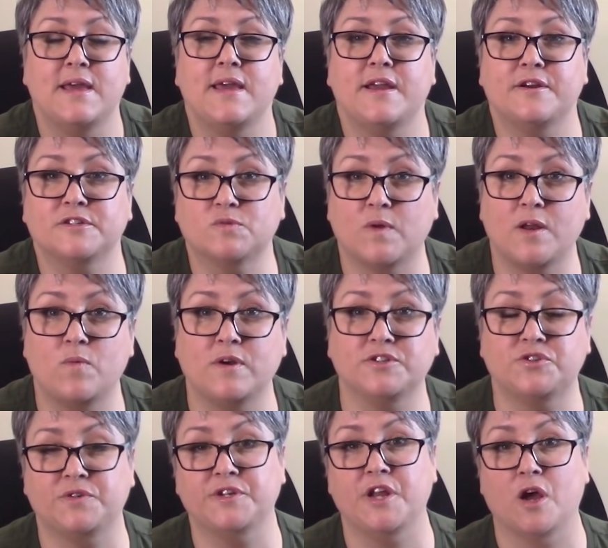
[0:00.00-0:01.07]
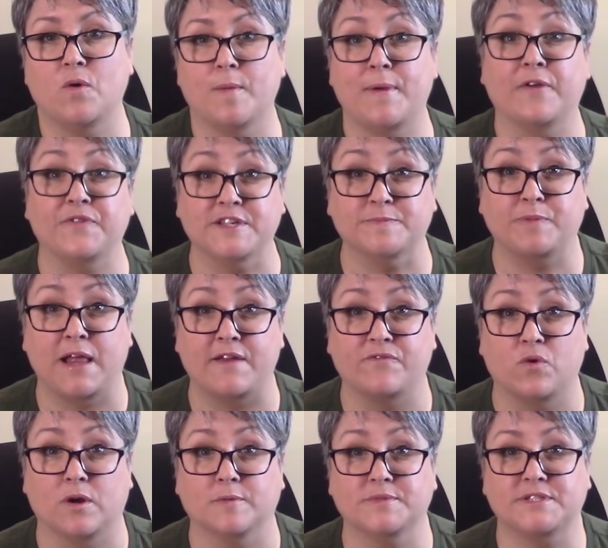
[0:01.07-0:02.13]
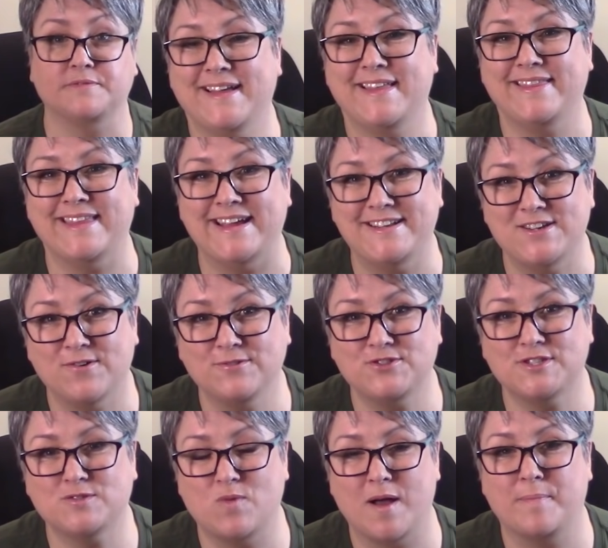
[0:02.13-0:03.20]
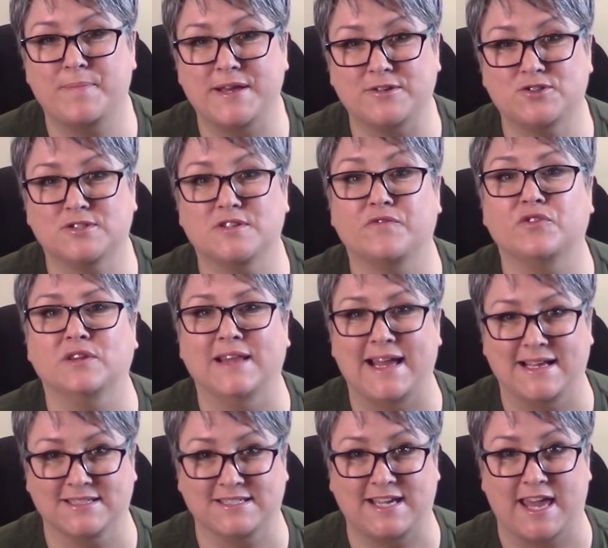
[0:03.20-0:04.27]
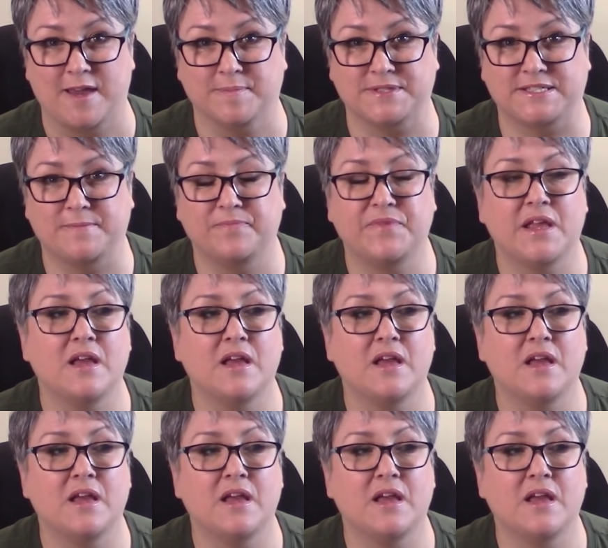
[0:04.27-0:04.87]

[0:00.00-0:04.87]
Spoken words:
Here's what I want you to know about these platforms. They don't just want pictures of landscapes.